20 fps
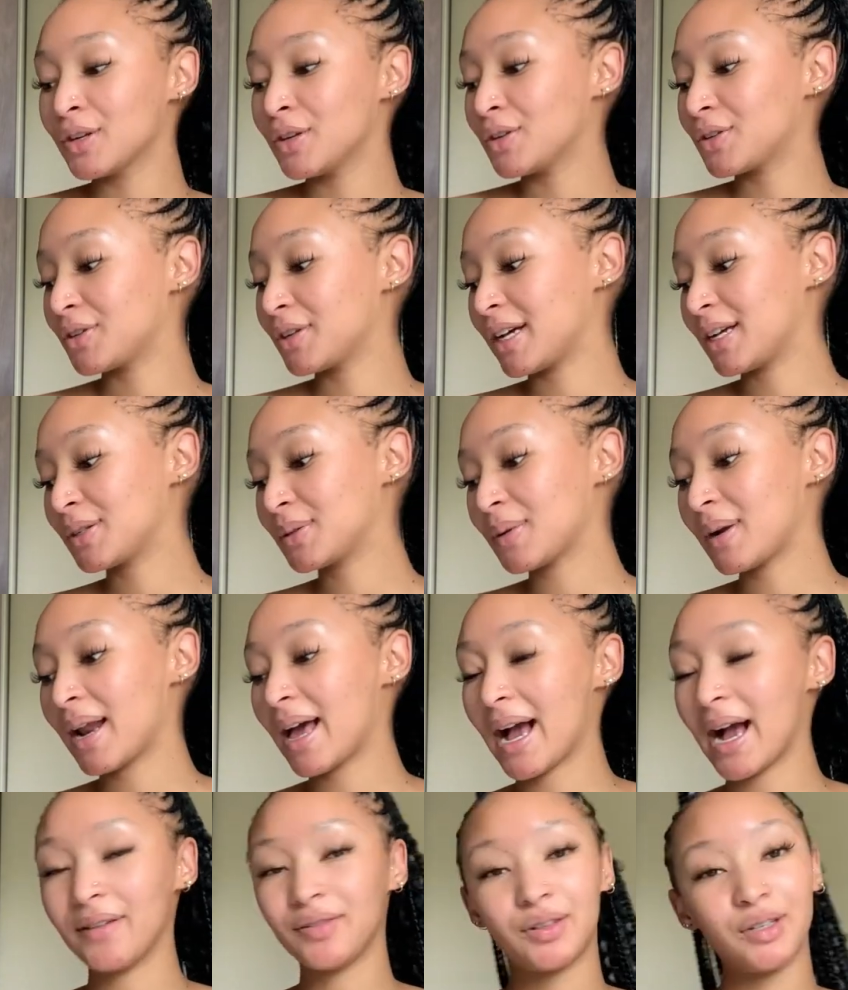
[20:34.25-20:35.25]
So that's all I
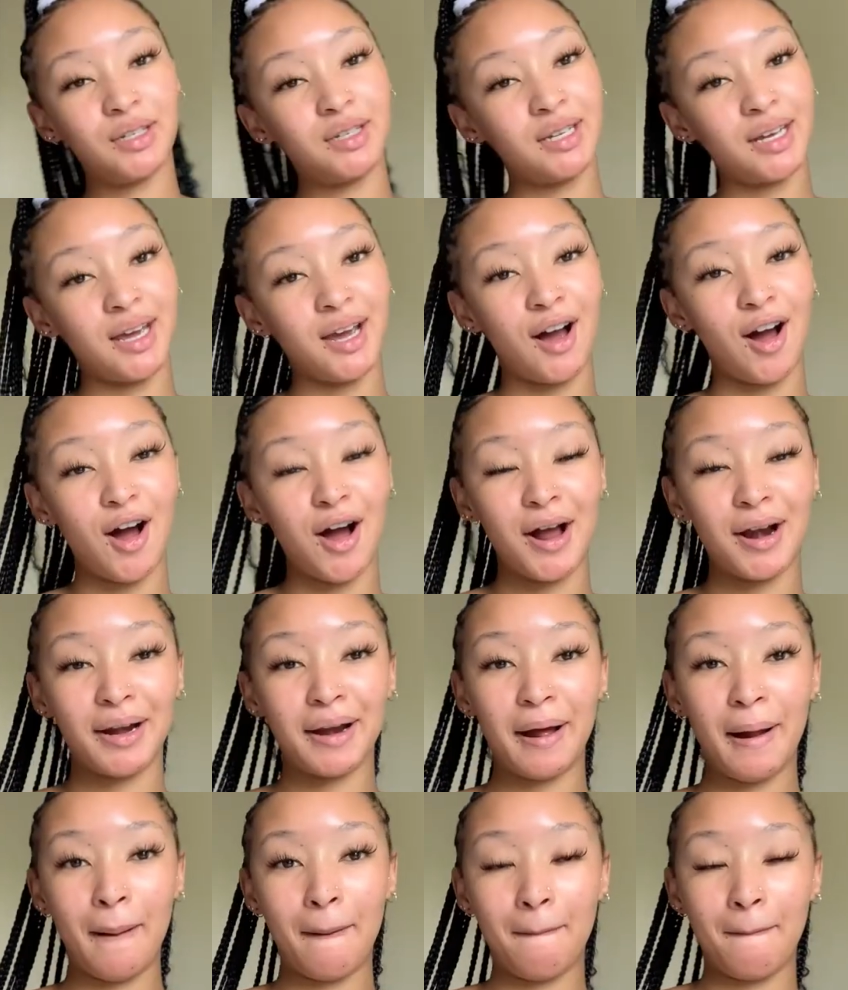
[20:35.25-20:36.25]
have to say
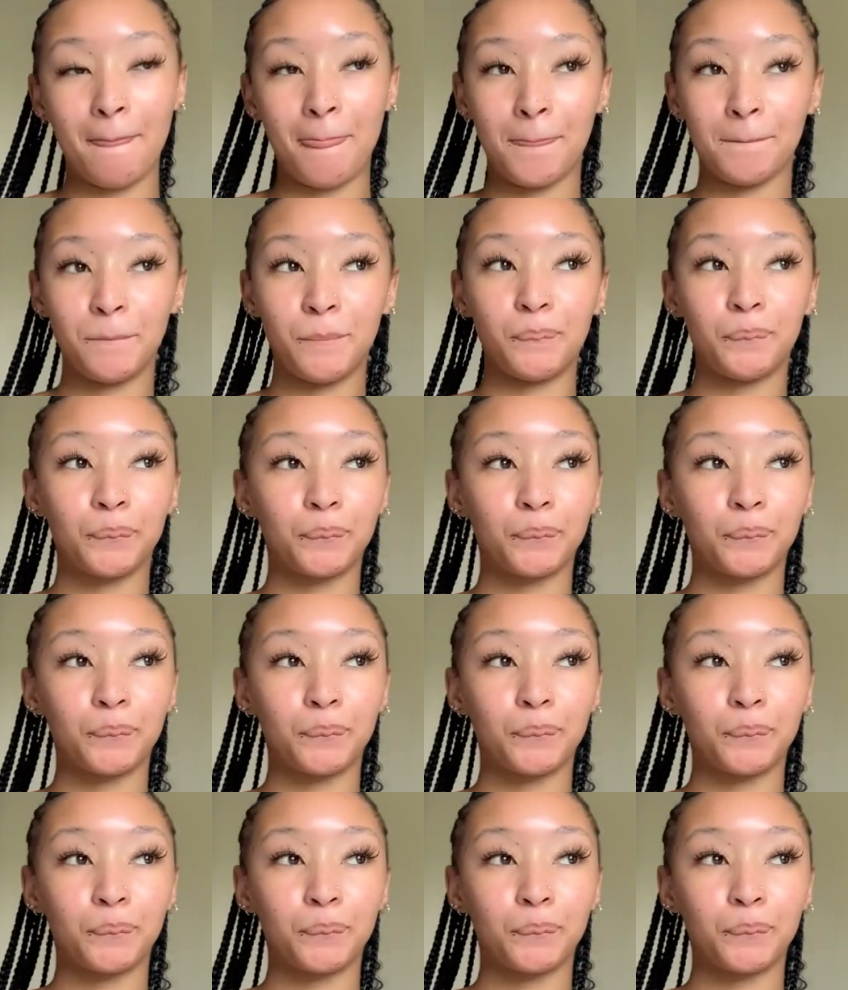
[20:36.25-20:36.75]
on